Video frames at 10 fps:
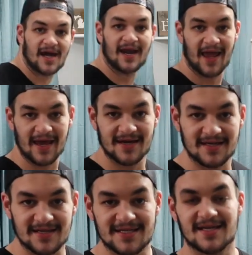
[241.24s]
on
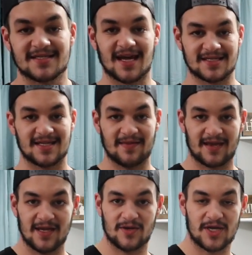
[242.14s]
hand is a necessity on the
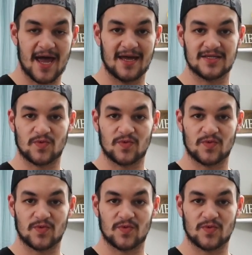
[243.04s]
keto diet